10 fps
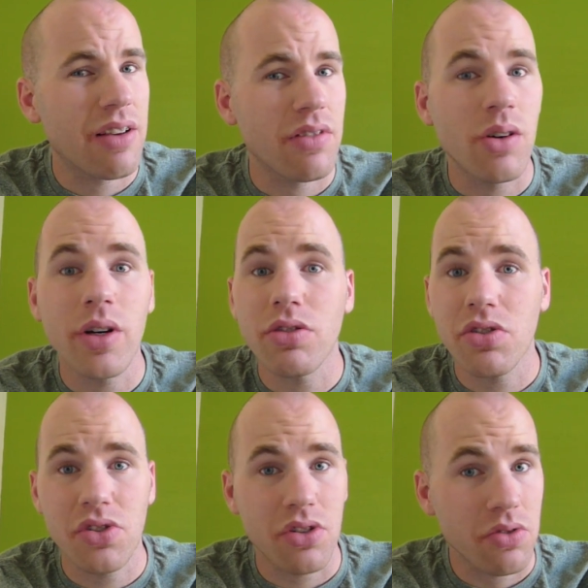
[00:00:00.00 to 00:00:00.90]
I have no
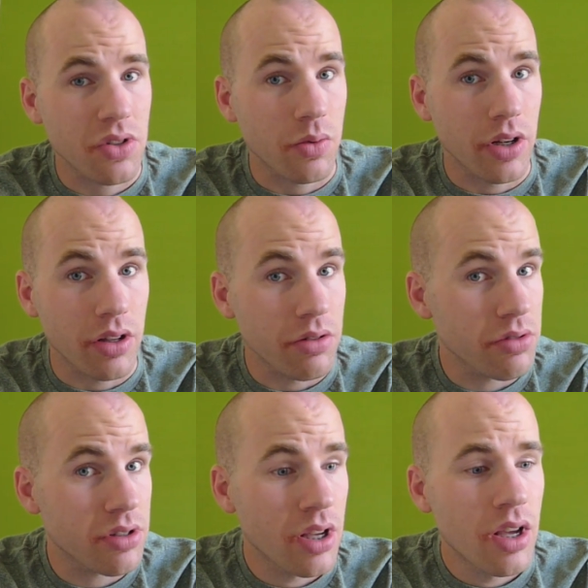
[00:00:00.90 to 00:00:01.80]
interest in using one of
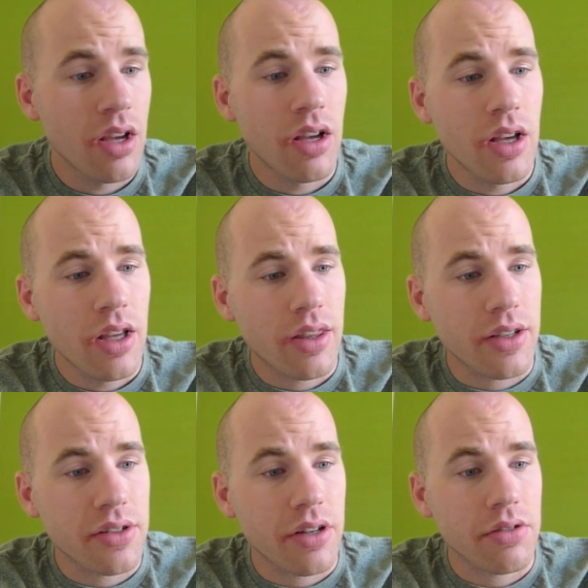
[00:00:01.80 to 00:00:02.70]
those.
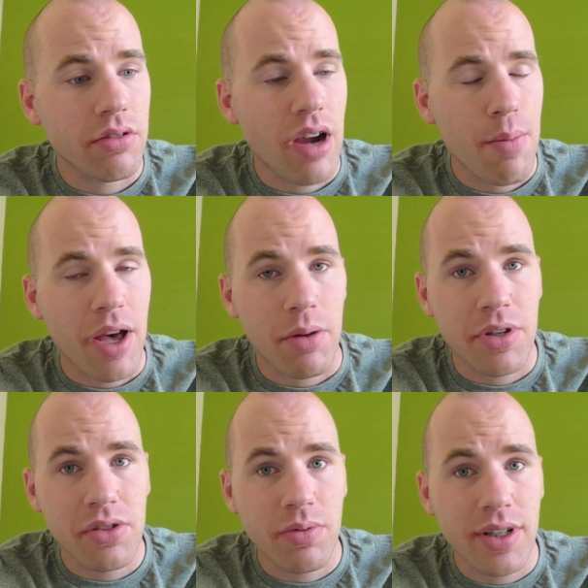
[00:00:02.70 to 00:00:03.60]
Thing scares the crap out of
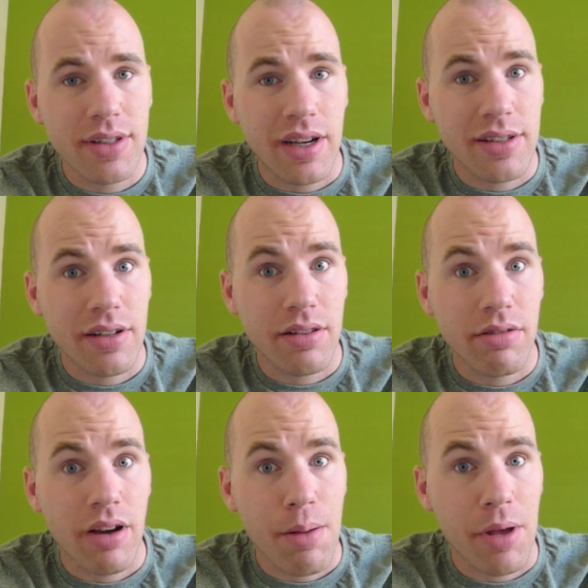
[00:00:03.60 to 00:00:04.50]
me. Sweeney Todd scared the
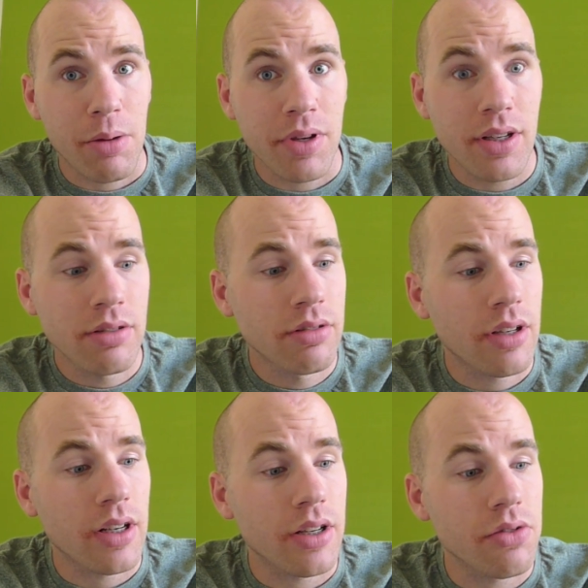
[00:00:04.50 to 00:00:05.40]
crap out of me,
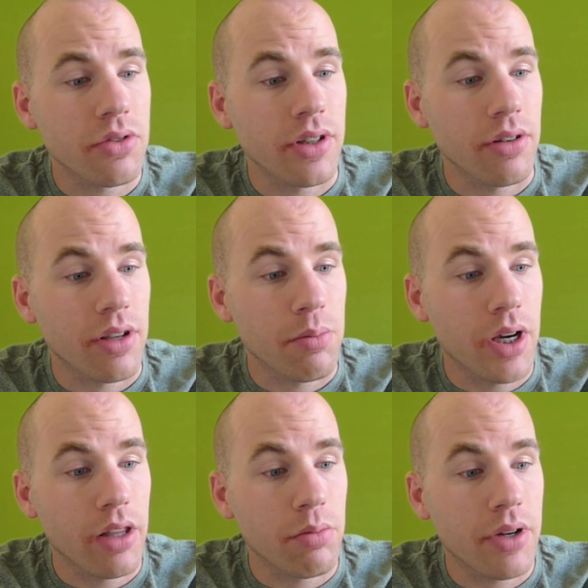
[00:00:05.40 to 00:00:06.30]
and I usually don't get
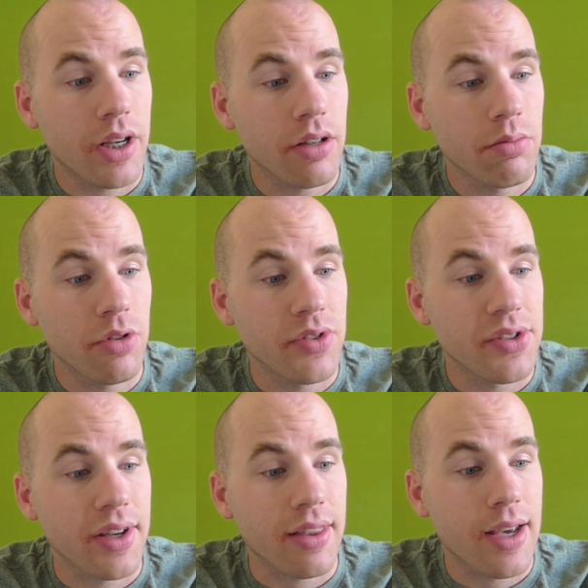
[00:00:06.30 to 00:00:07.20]
bothered by movies
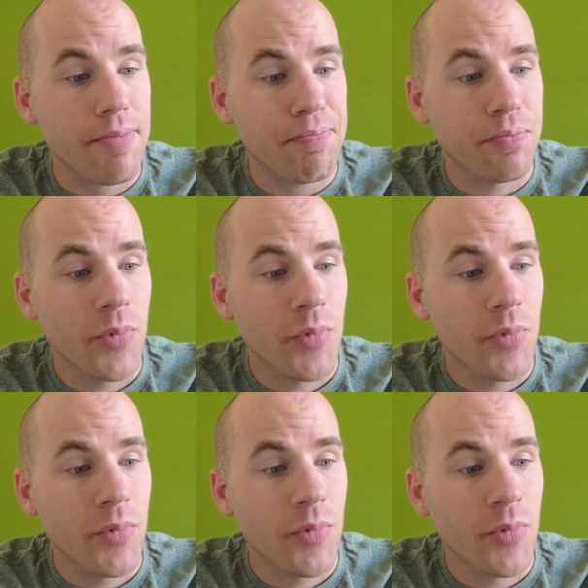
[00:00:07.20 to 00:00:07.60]
like that.